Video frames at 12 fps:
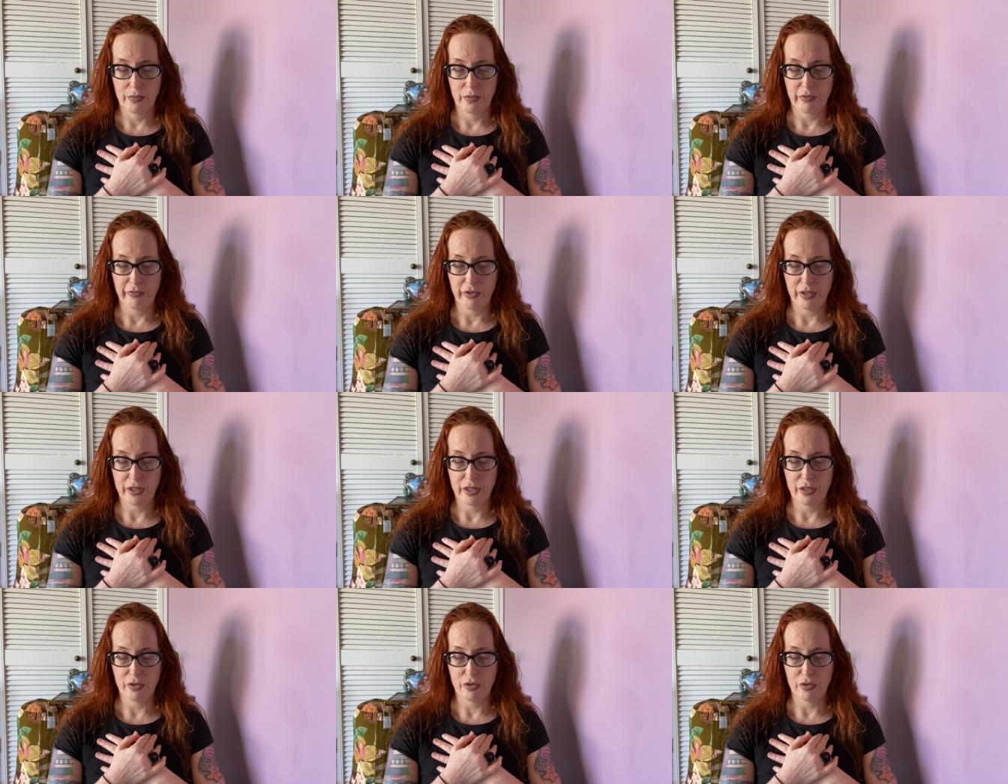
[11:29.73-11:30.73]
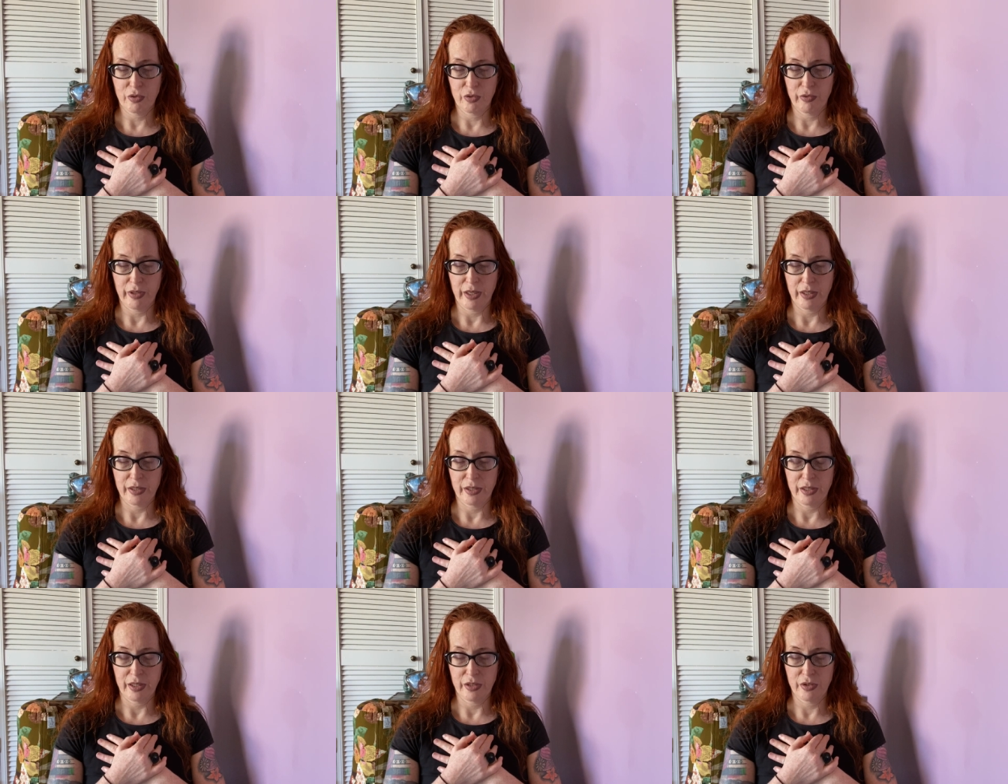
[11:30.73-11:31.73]
And for this introductory
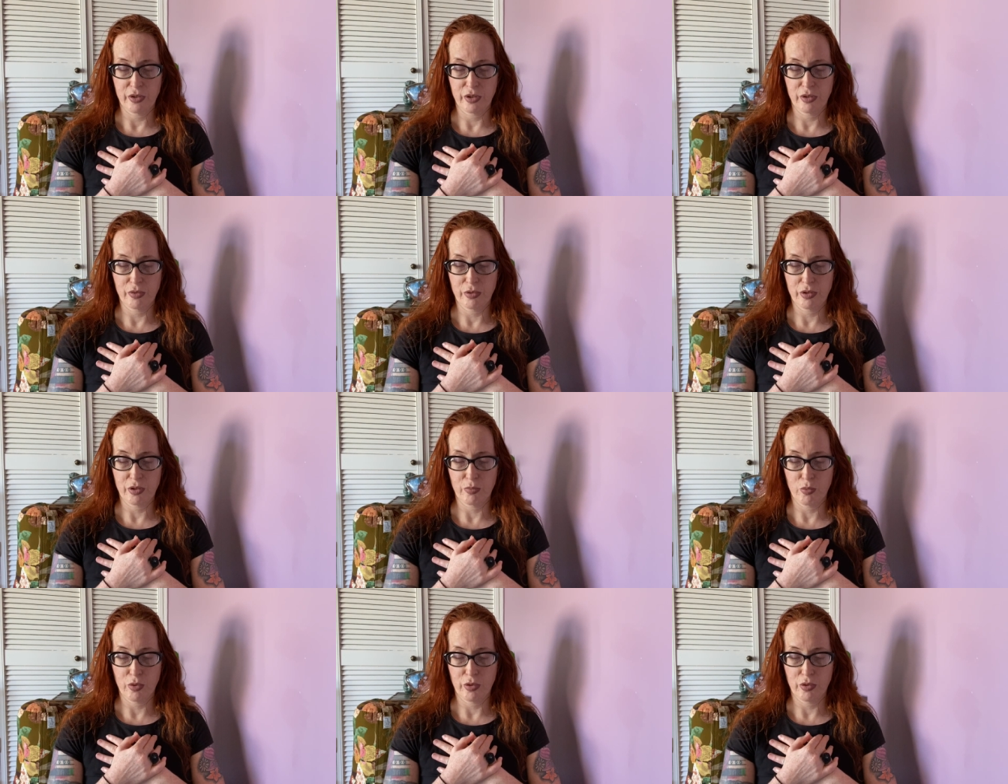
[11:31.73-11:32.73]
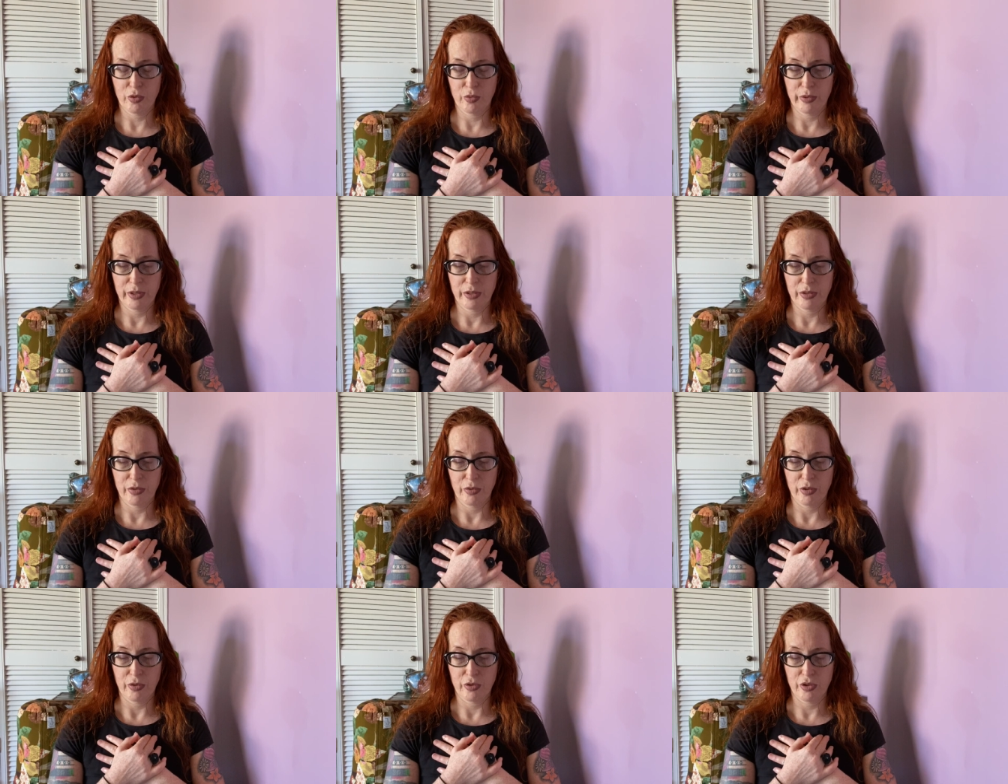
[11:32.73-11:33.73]
exercise, choose someone who is not
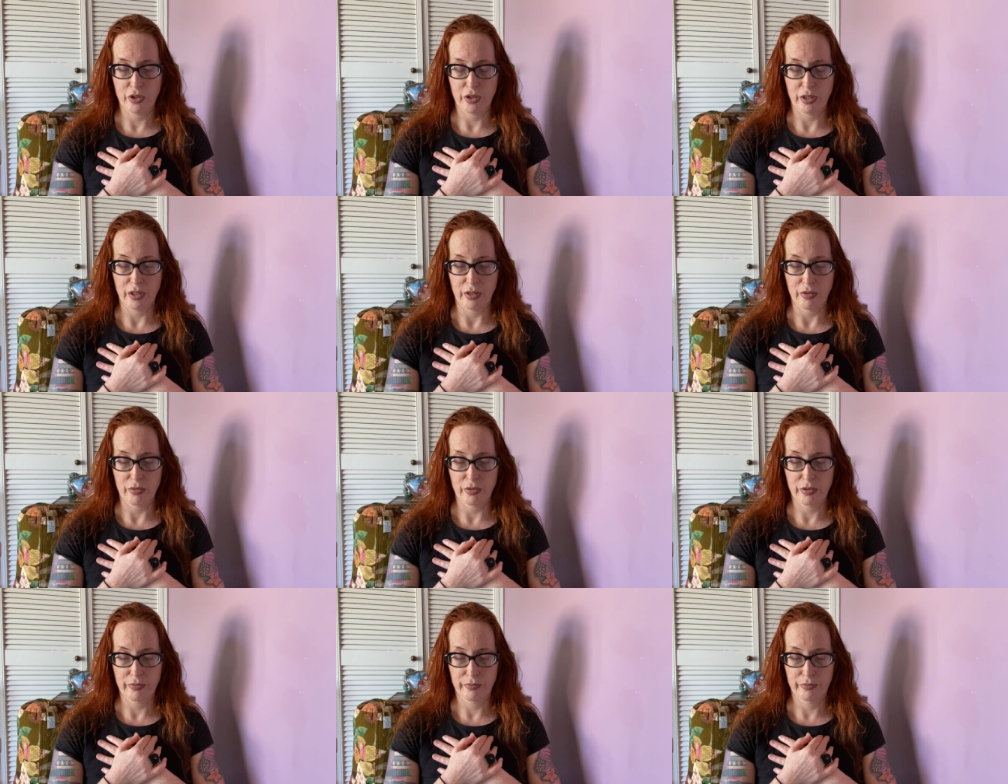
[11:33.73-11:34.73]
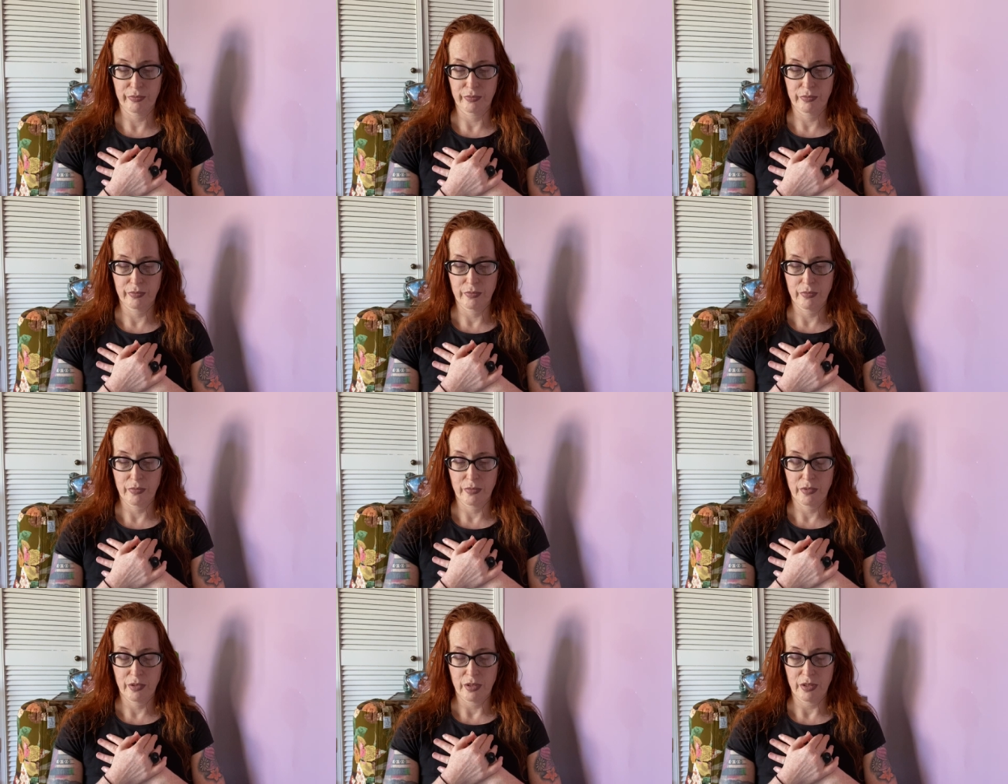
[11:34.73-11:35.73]
your child
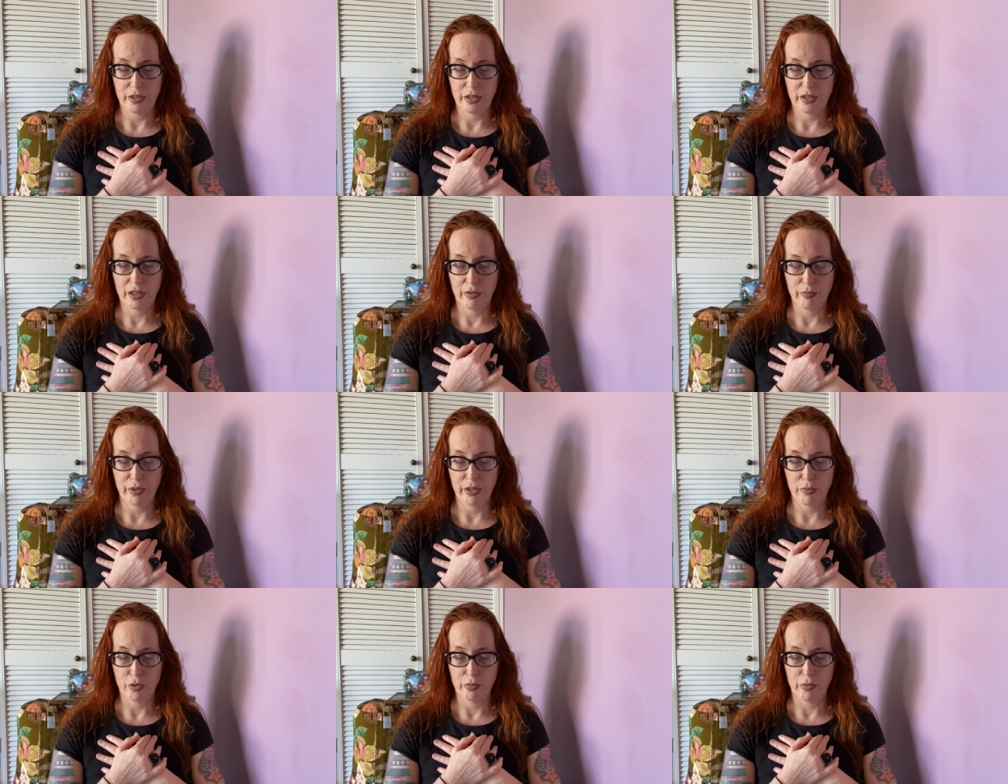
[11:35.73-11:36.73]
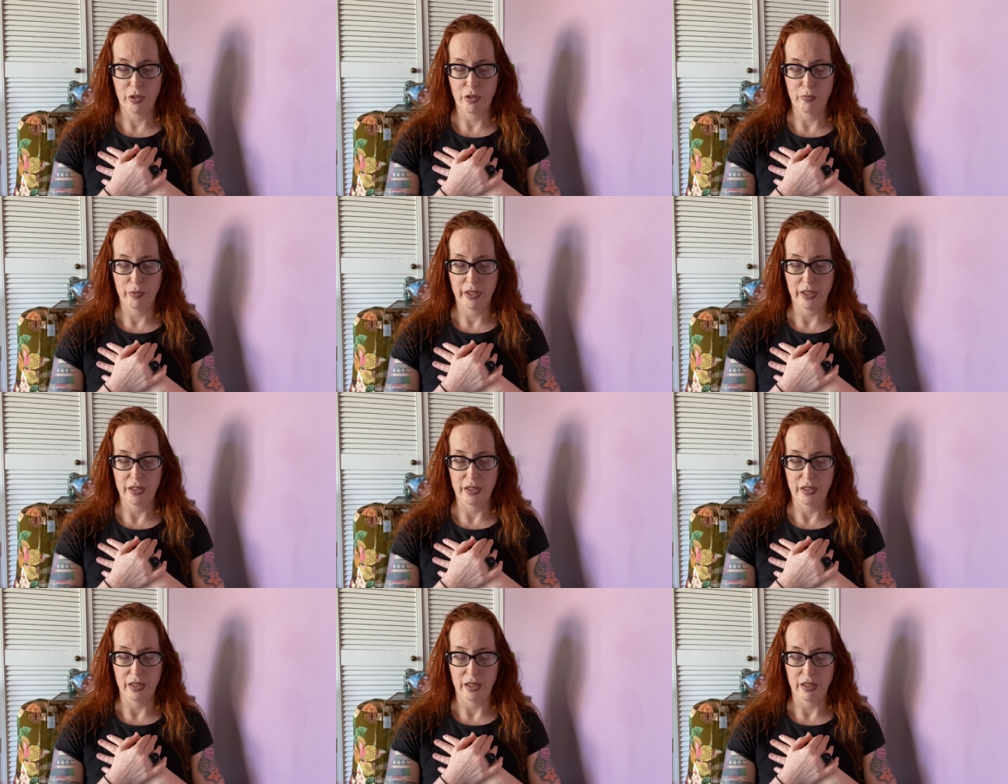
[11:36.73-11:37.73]
as this can be a much more complicated
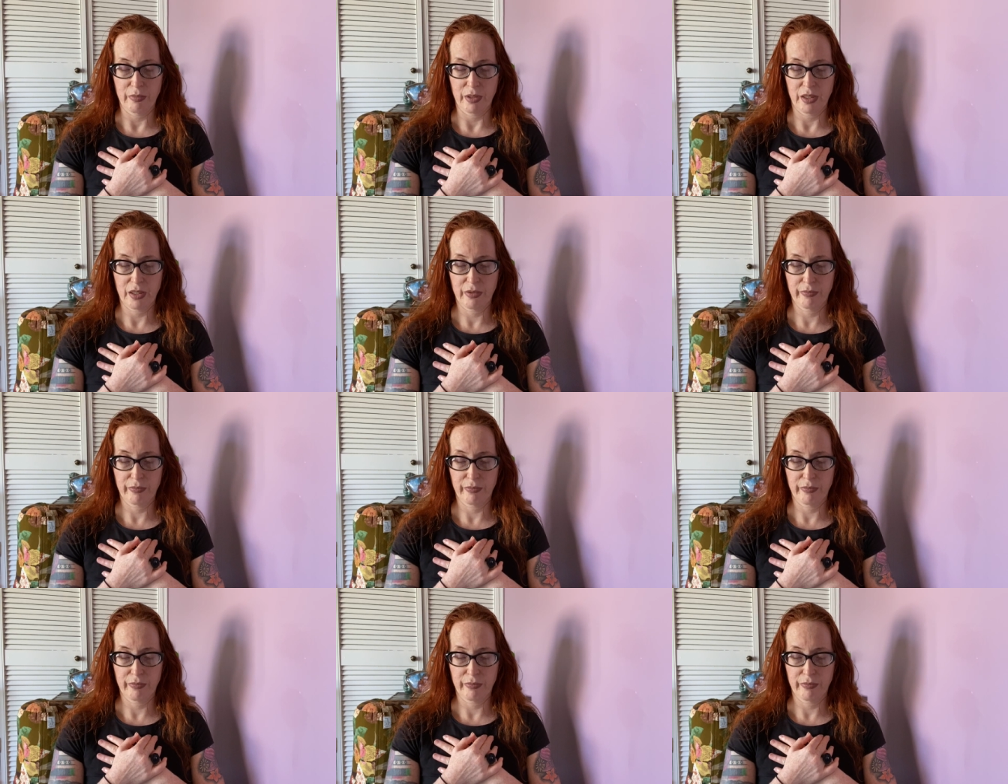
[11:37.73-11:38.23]
dynamic.